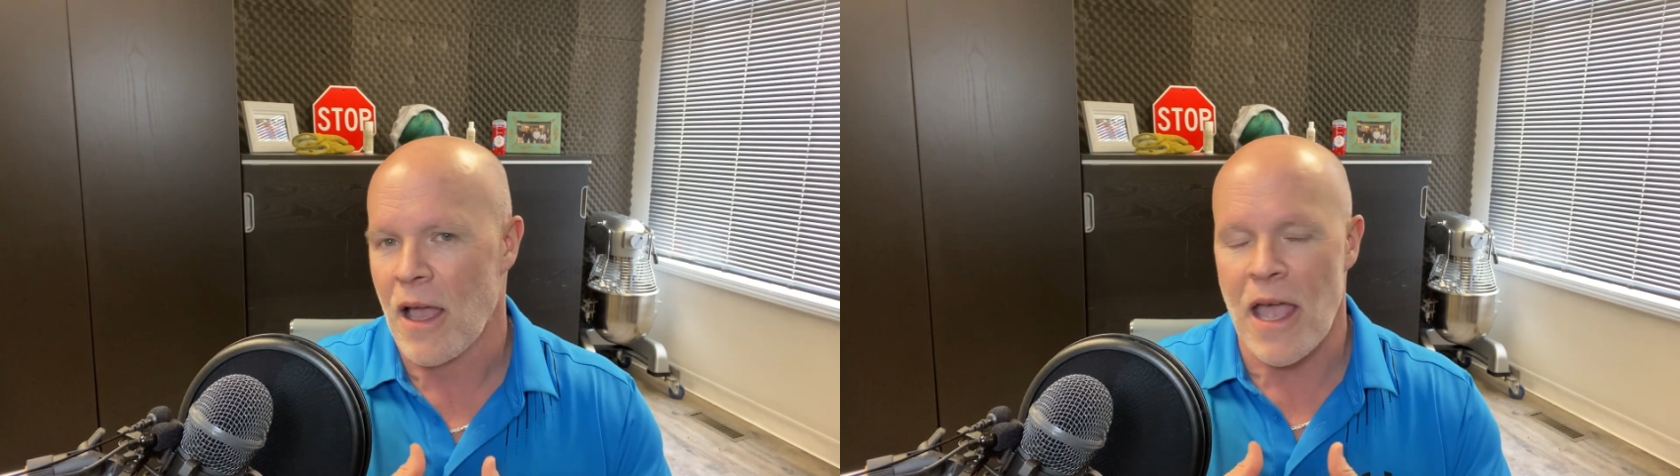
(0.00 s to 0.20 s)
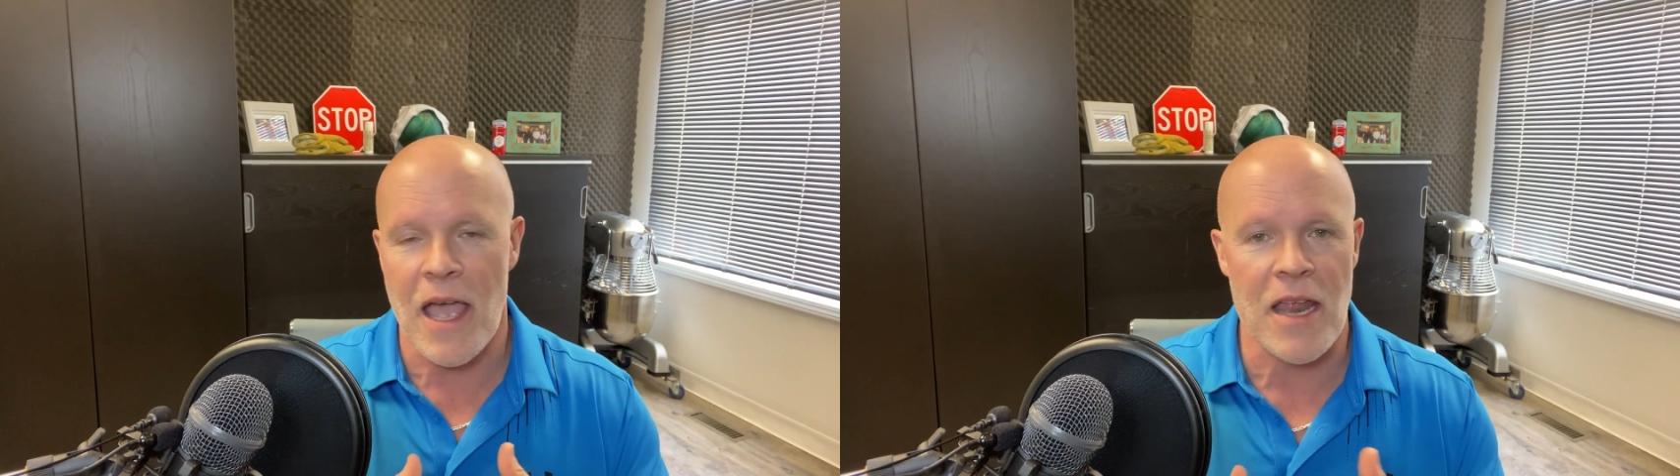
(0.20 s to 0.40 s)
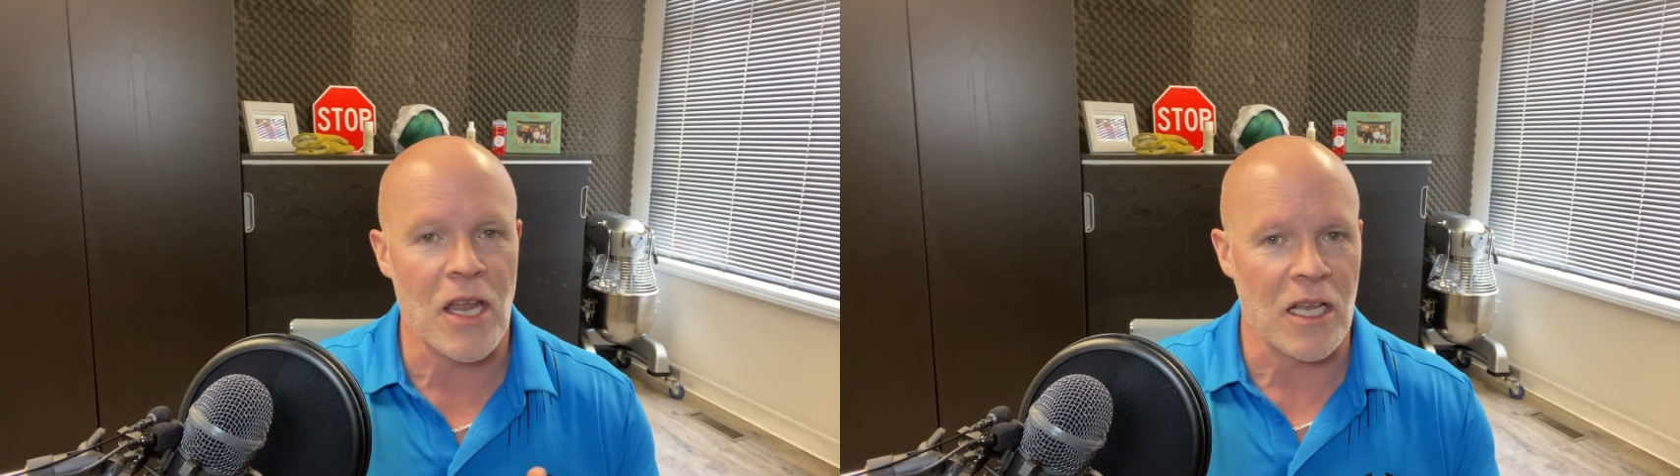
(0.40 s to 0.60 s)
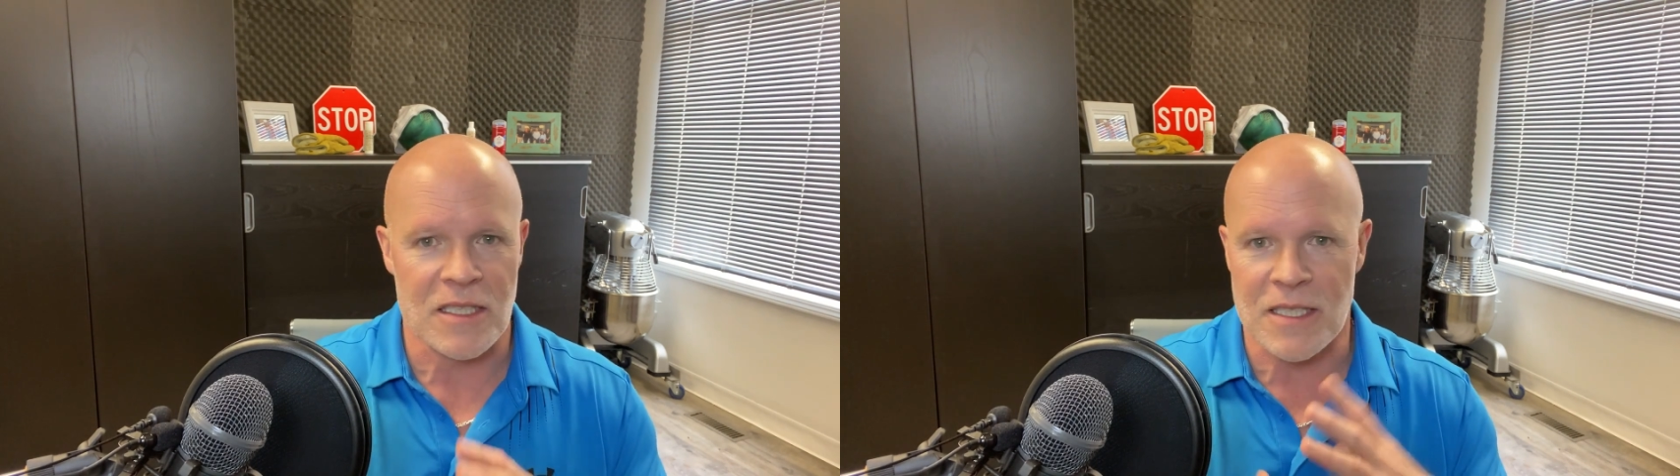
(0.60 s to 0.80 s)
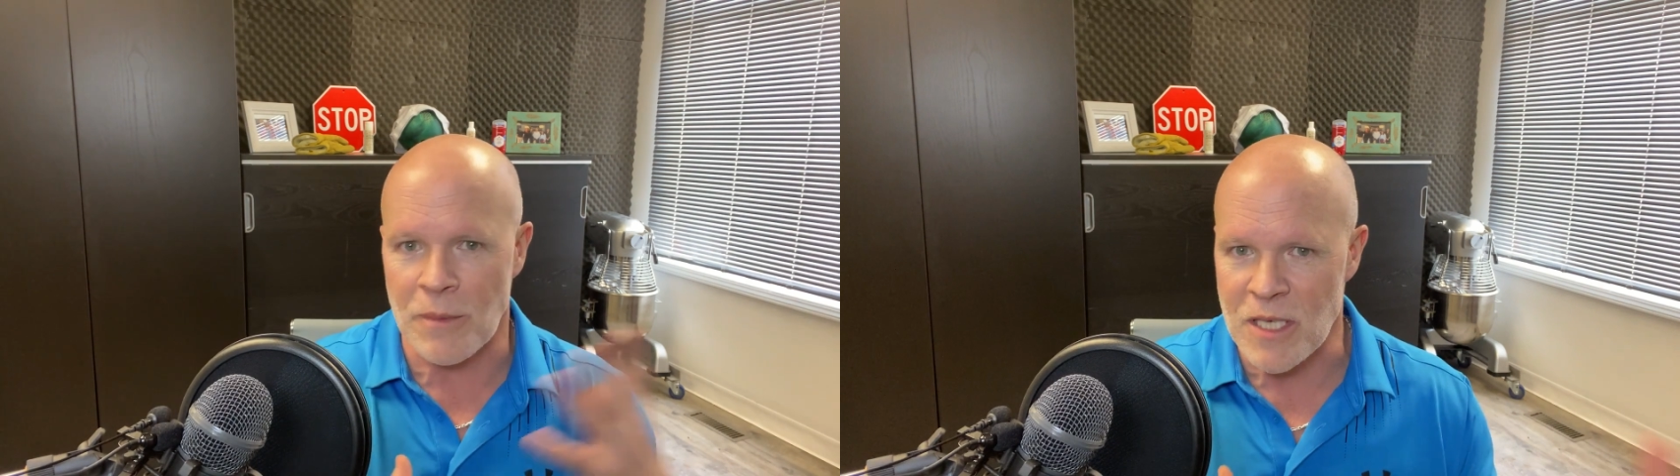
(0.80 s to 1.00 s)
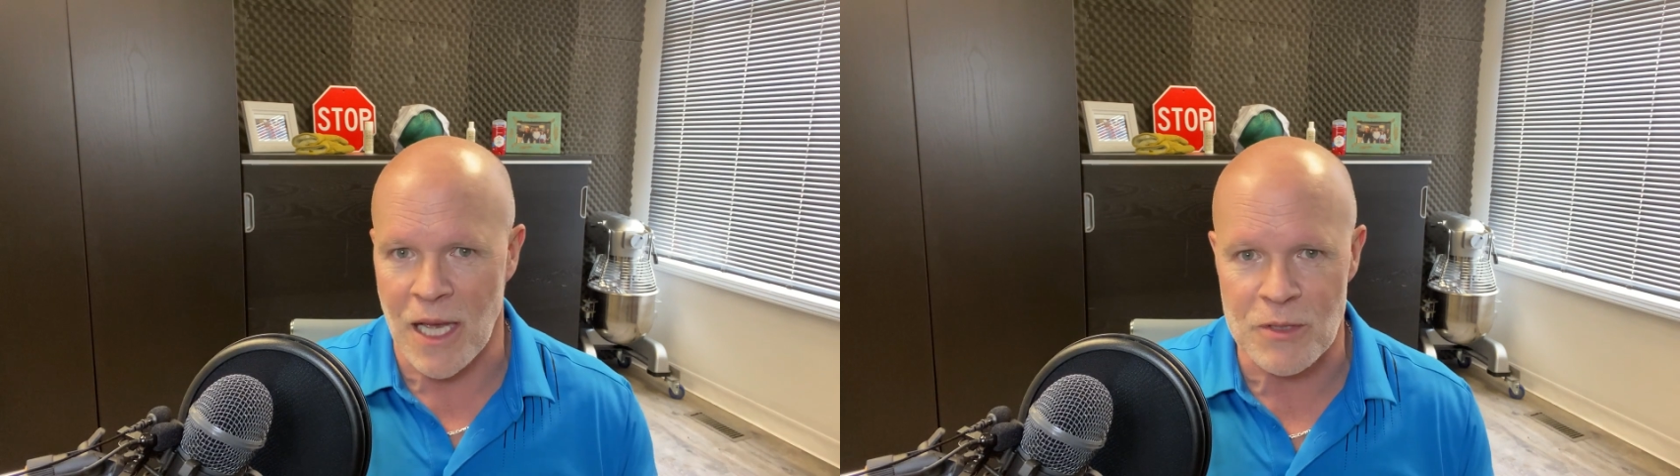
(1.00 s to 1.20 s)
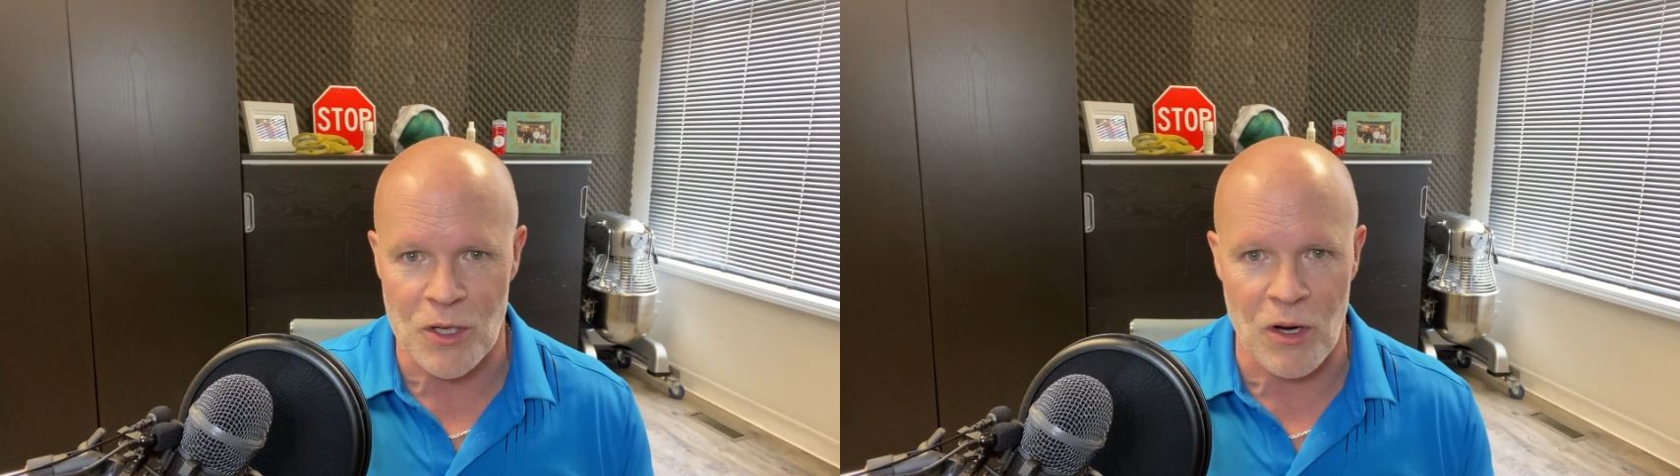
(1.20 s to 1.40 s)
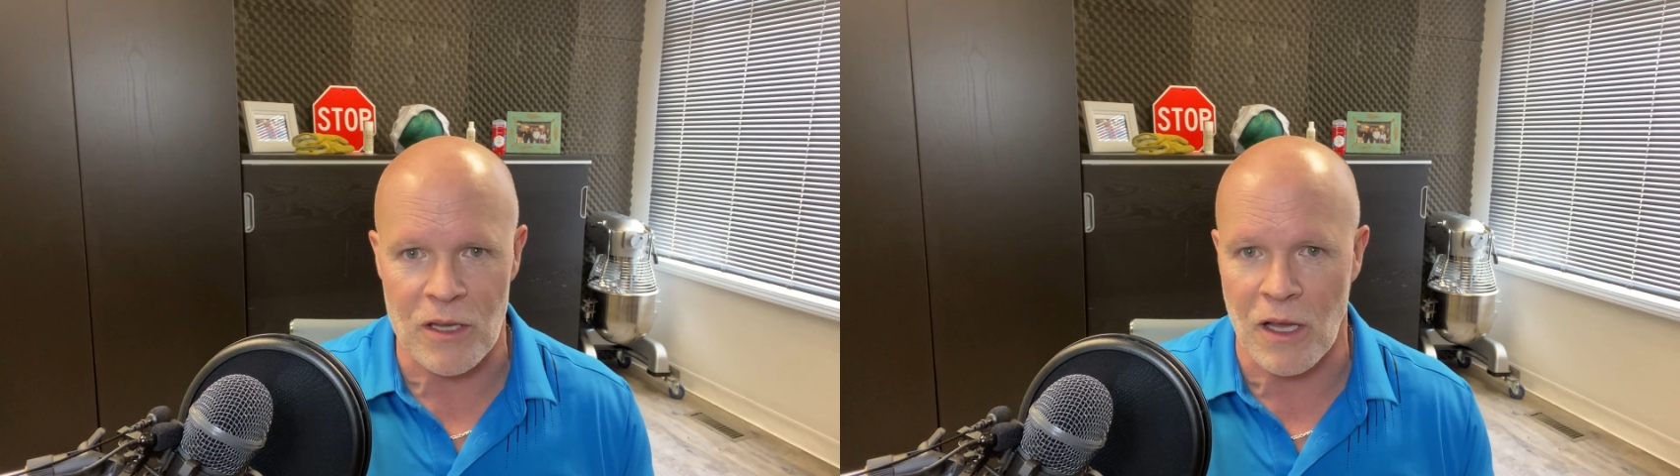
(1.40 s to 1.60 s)
and sometimes
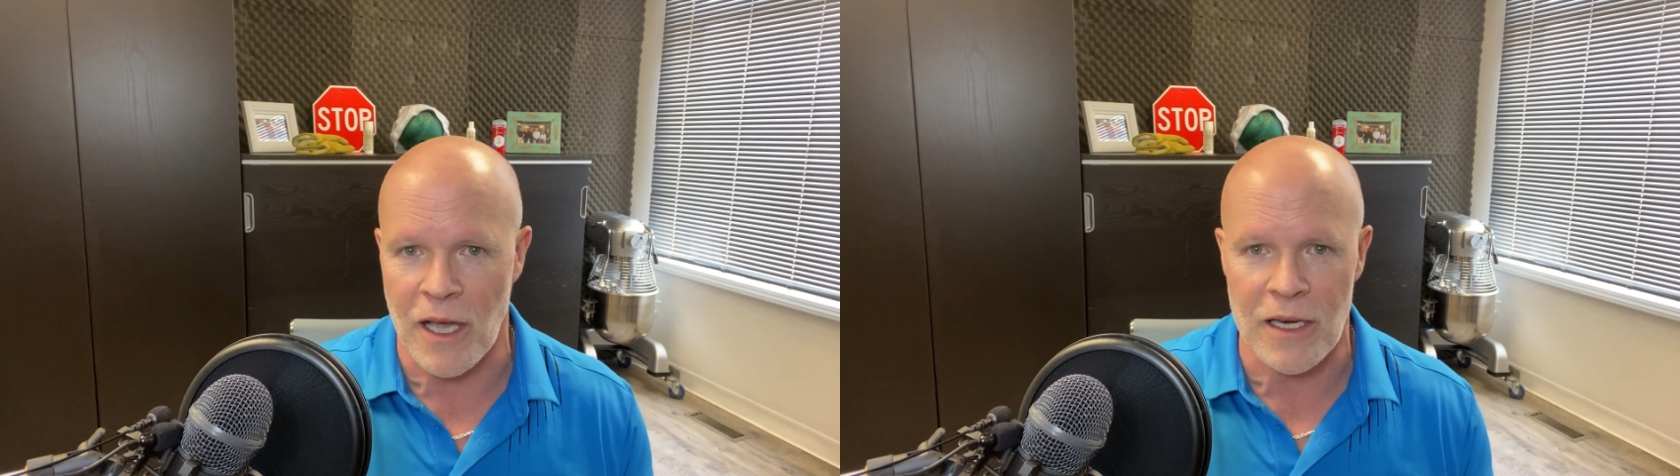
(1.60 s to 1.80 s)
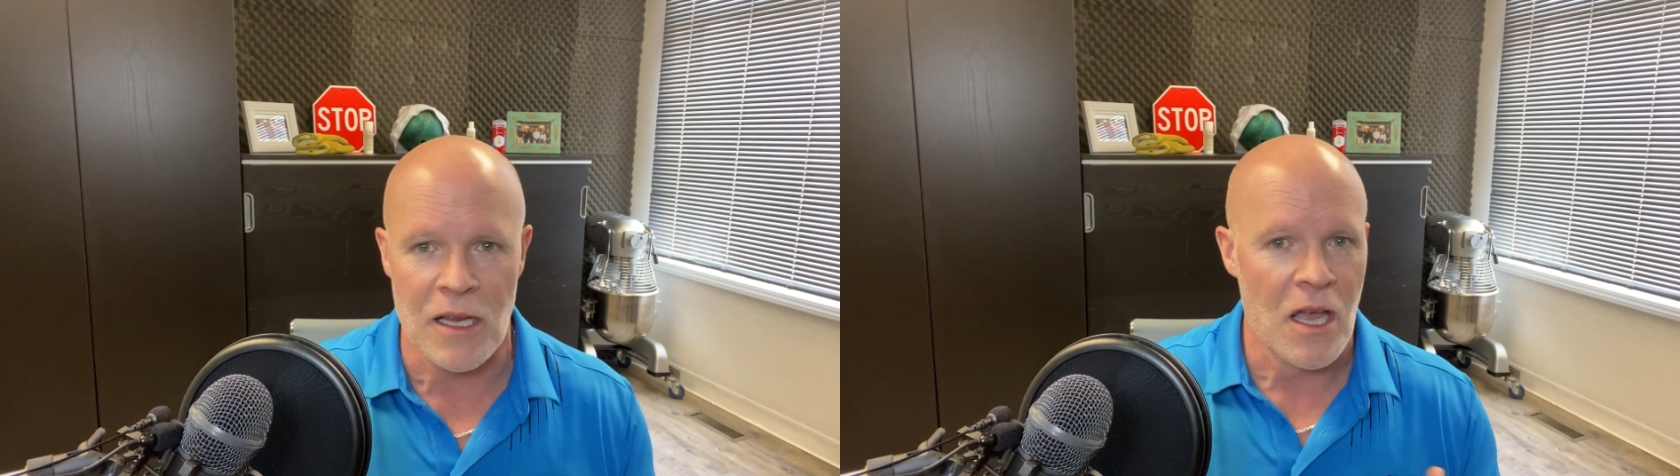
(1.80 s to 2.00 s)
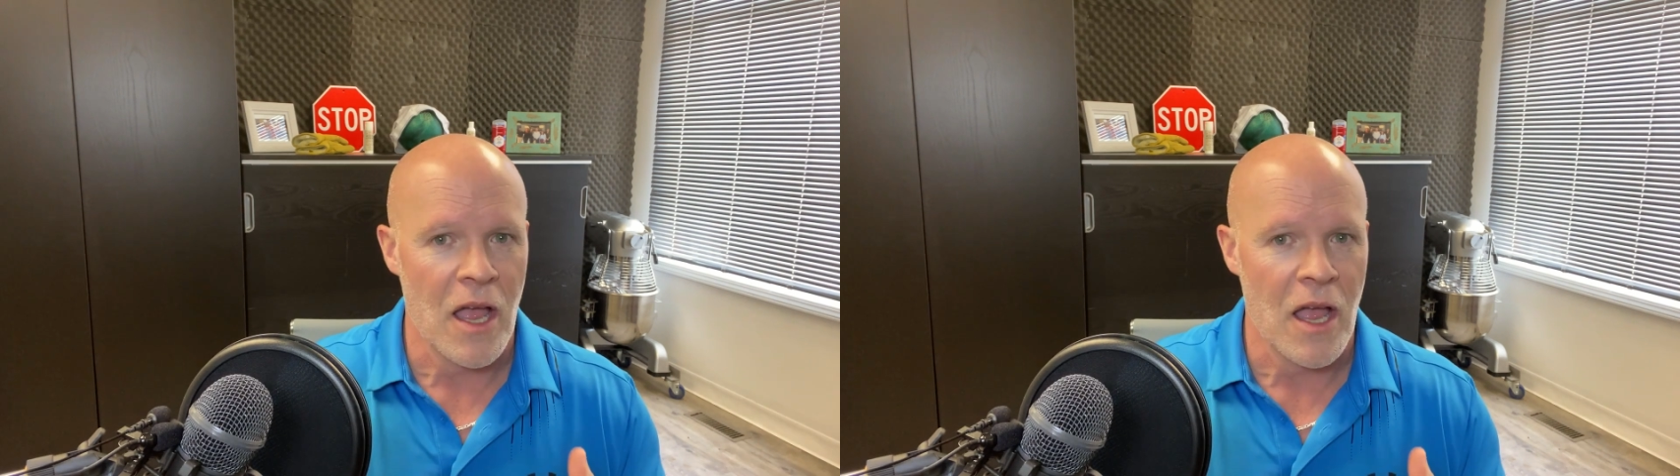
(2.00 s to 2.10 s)
they're online,